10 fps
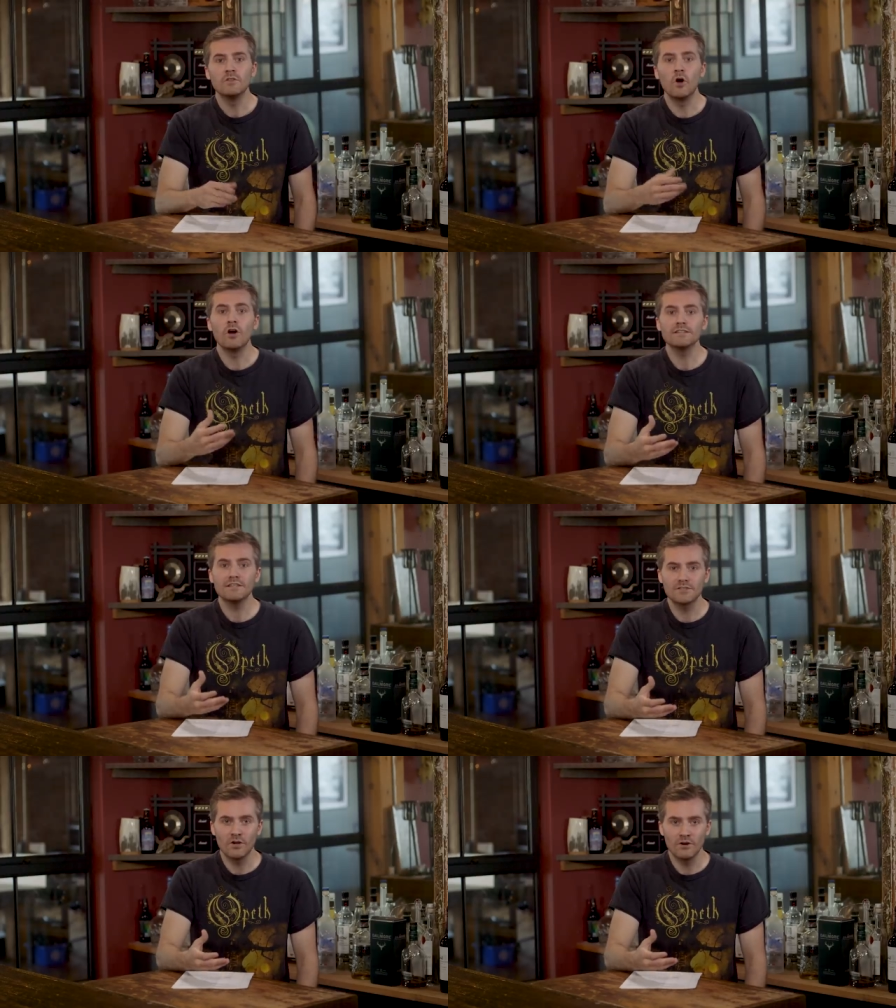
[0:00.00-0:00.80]
The haunting
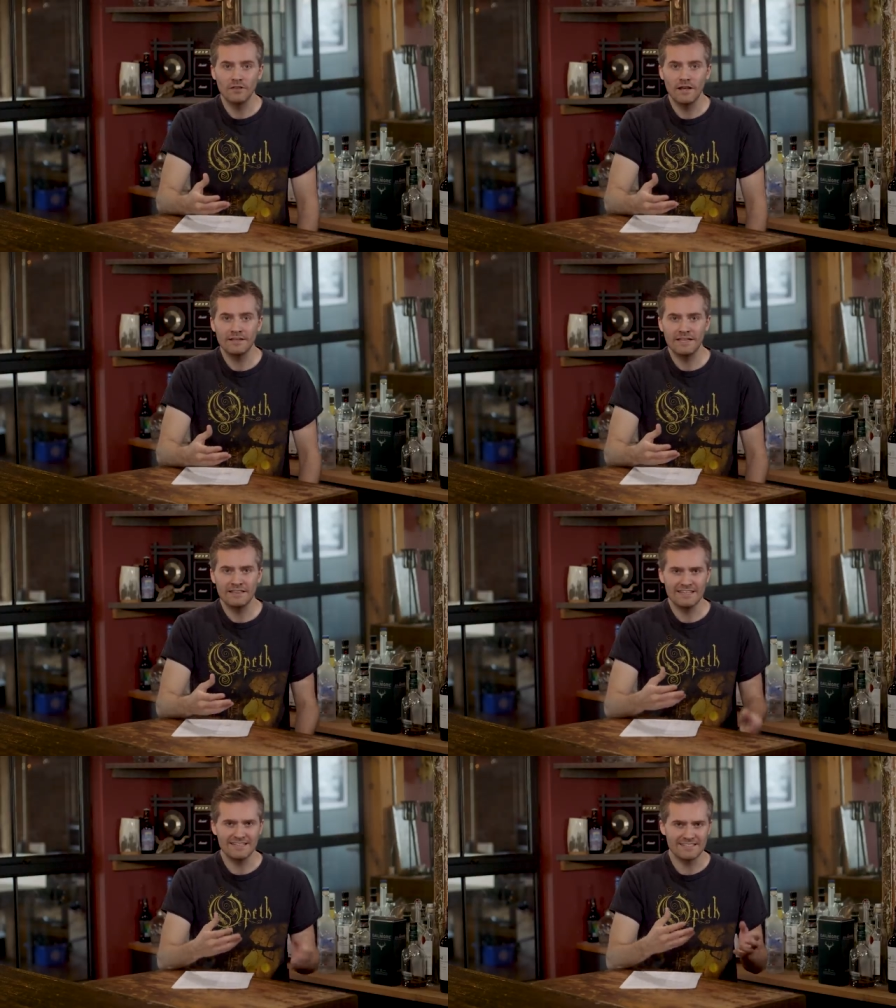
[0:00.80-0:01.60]
guitar line
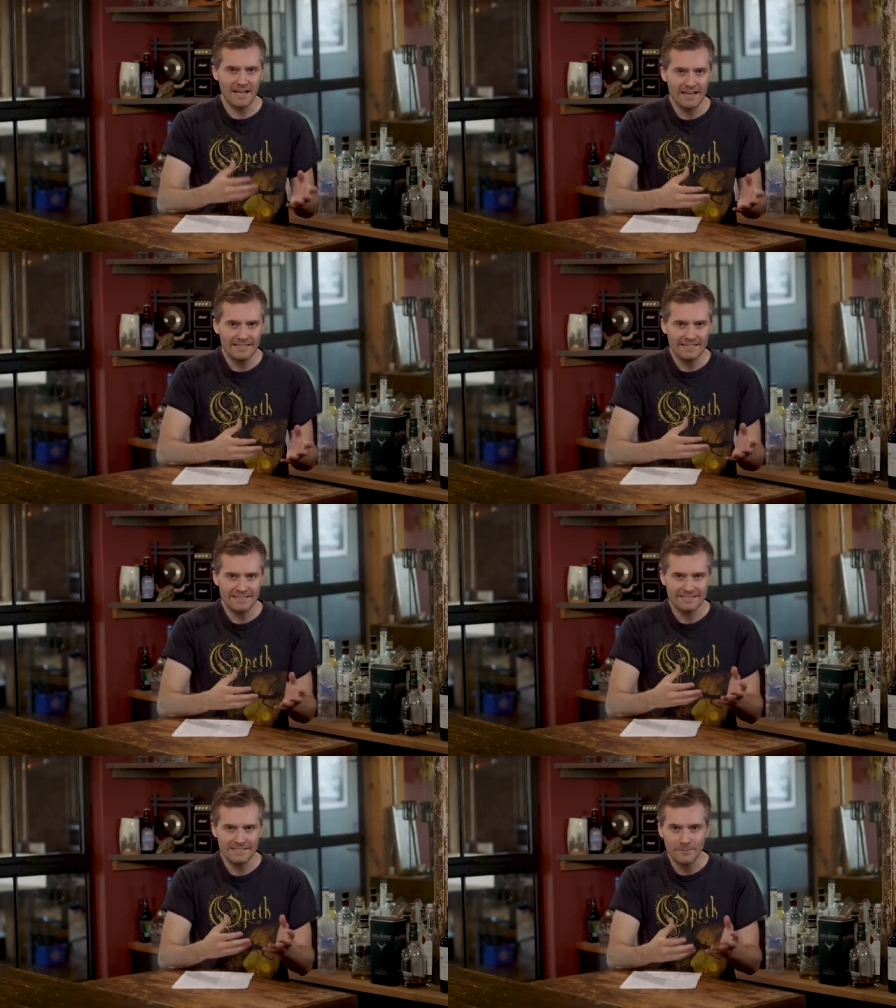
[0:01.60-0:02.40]
and the anxiety
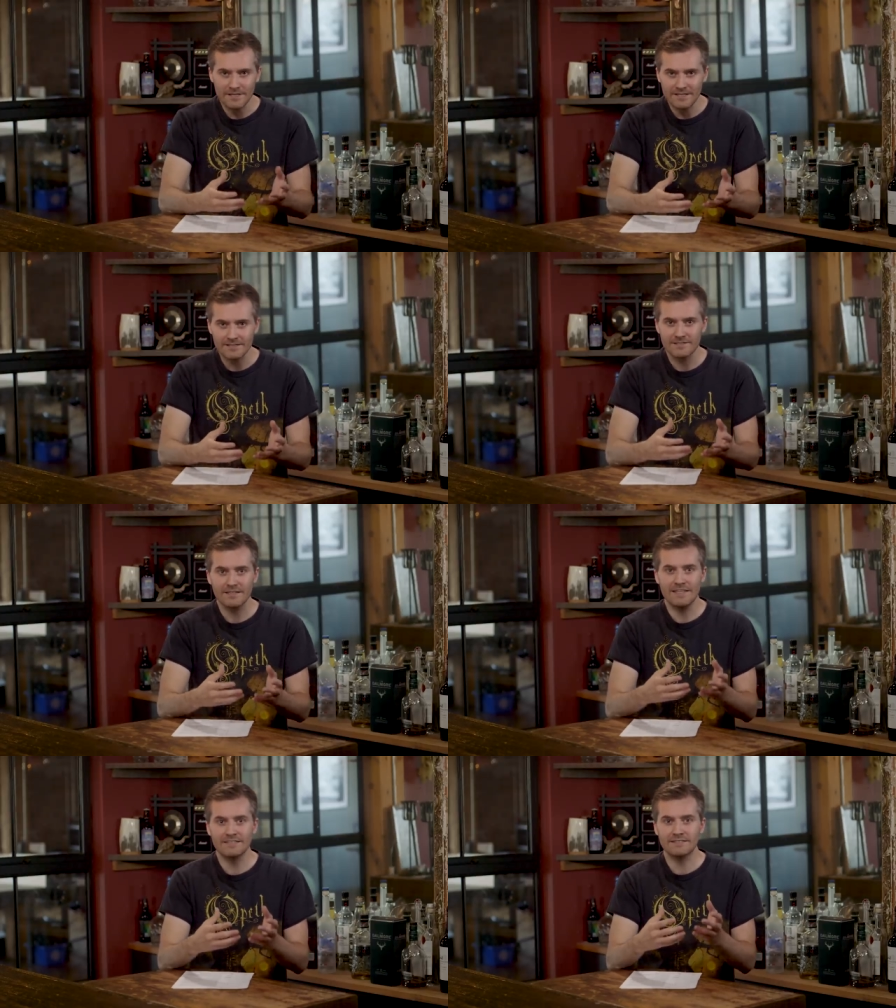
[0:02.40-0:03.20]
and timidness
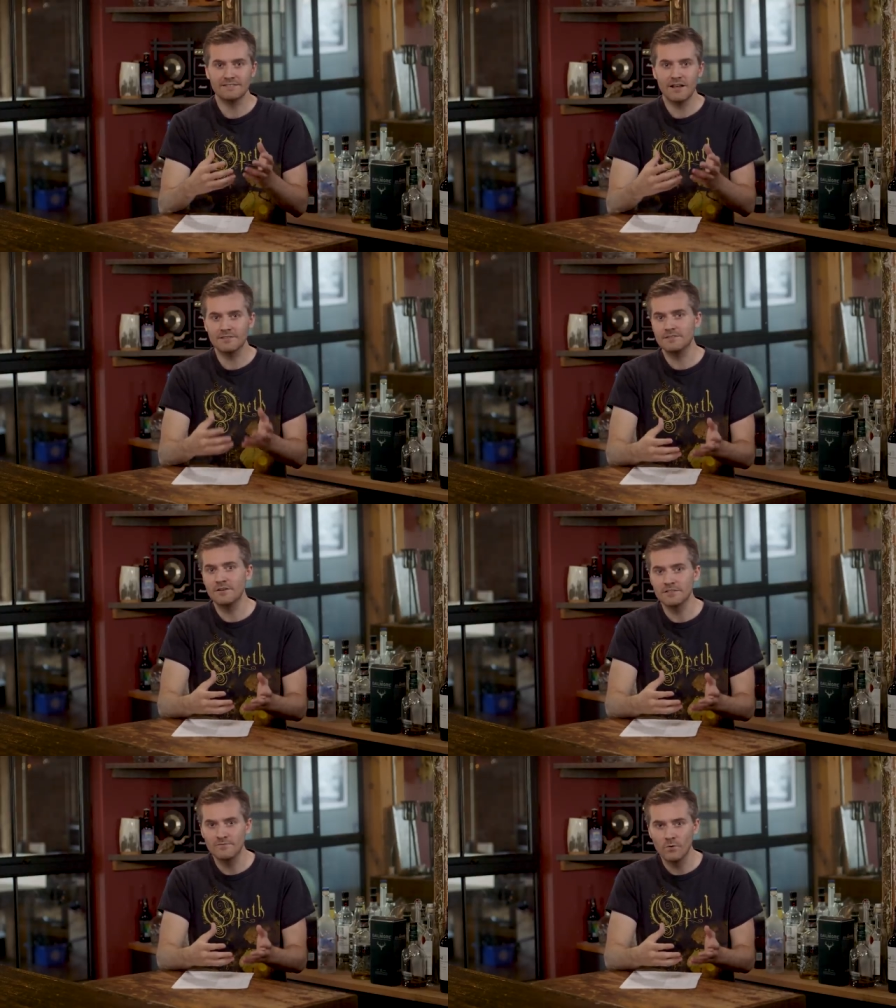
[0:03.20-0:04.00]
in
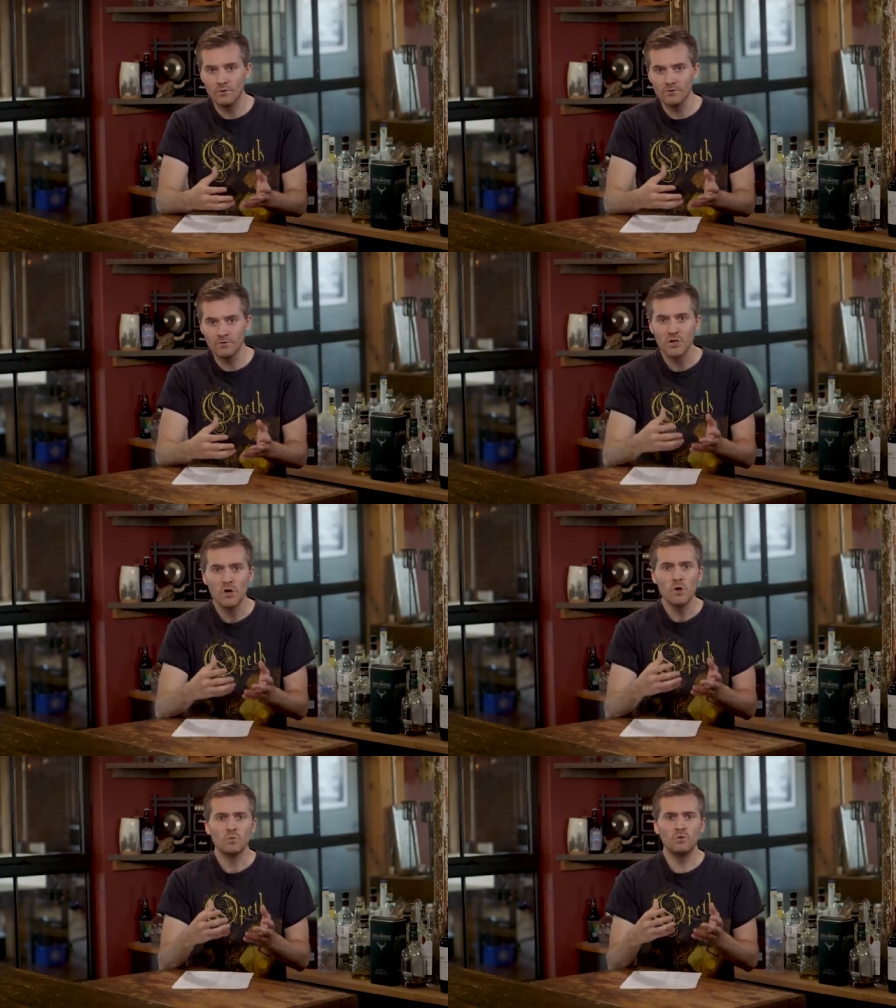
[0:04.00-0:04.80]
Tatiana's vocals
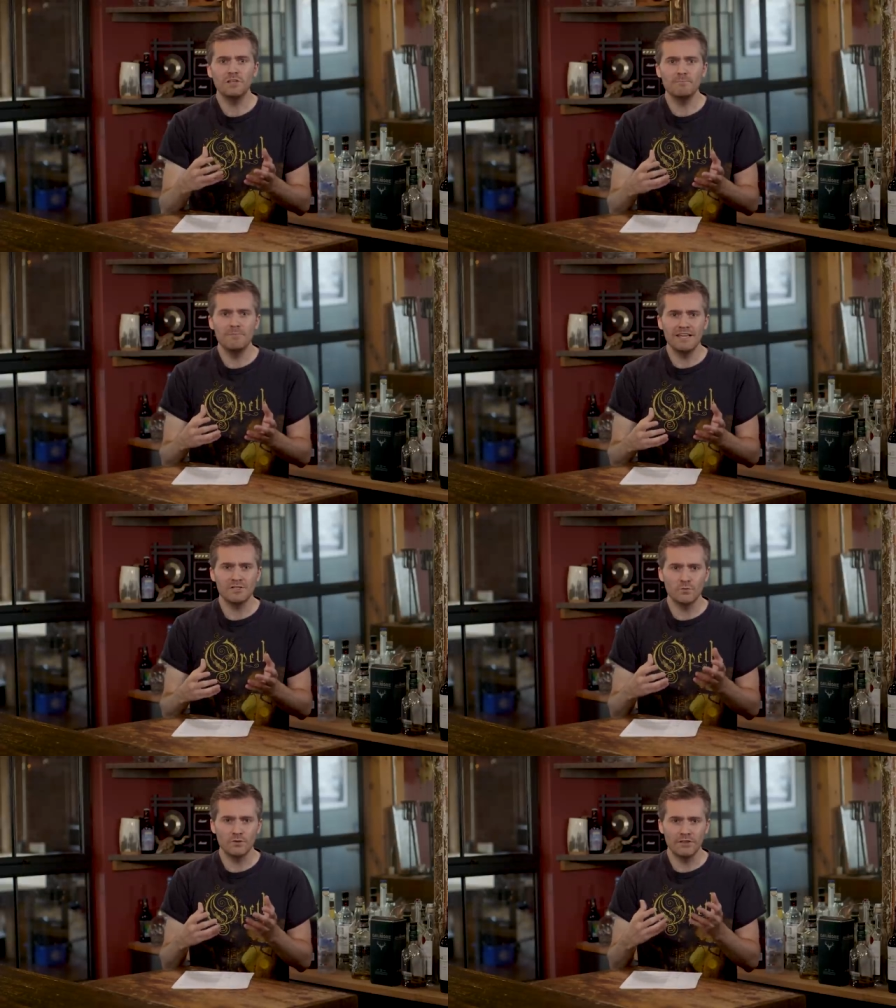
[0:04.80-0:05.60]
really
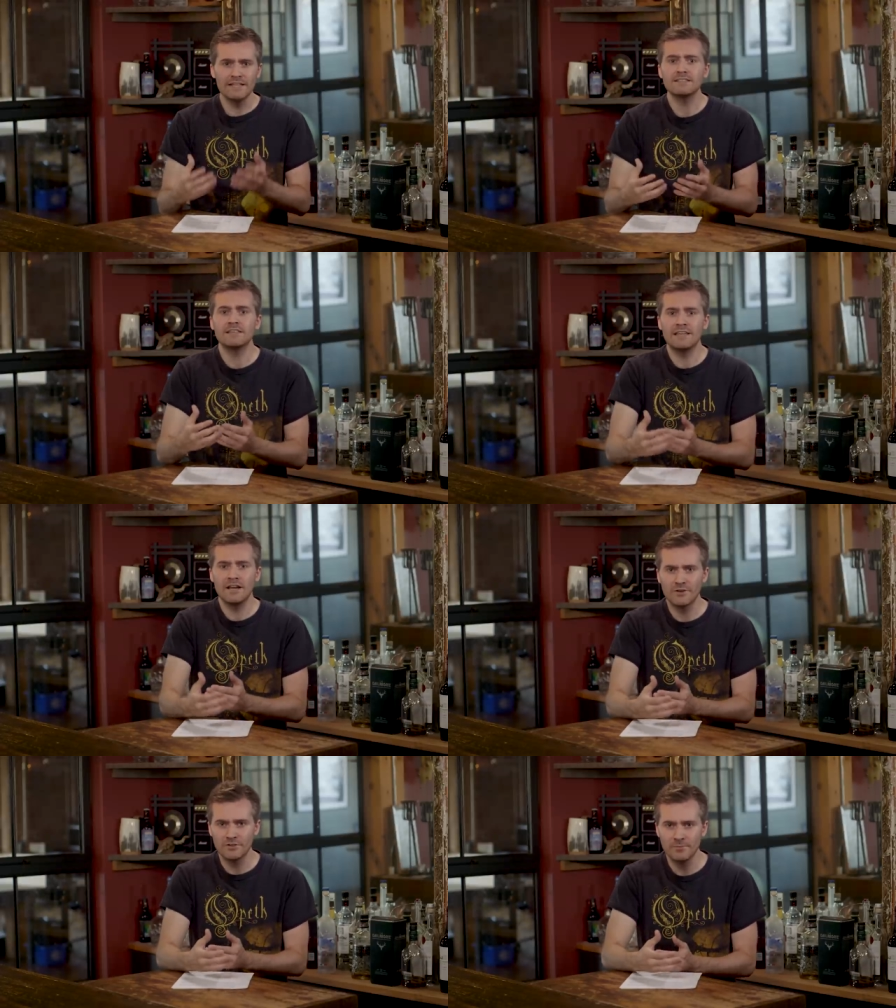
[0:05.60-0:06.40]
makes you relate to the
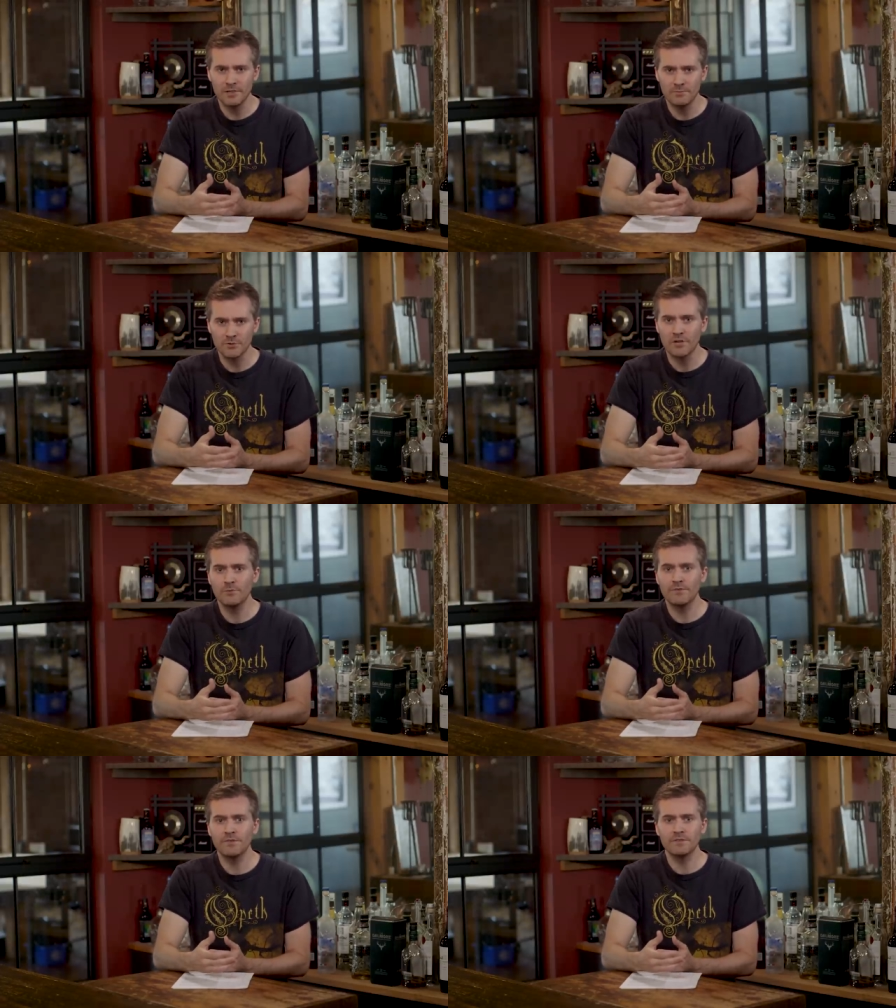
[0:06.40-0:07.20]
character being portrayed
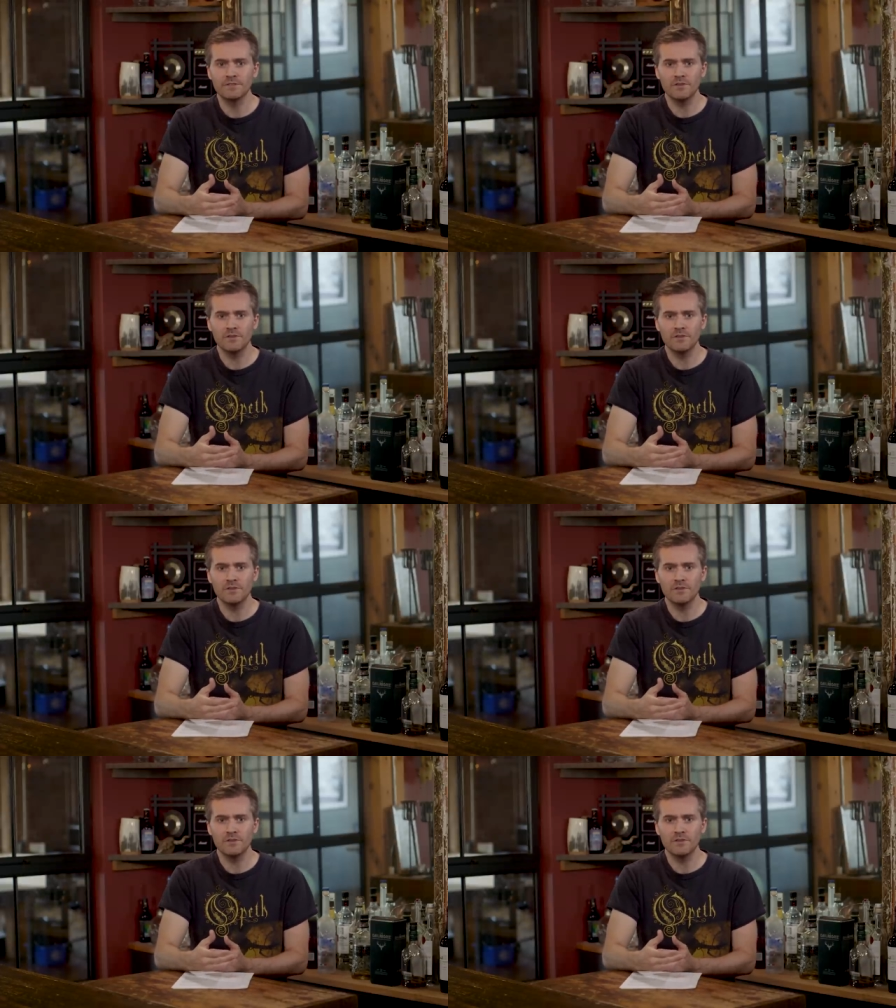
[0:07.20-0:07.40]
within this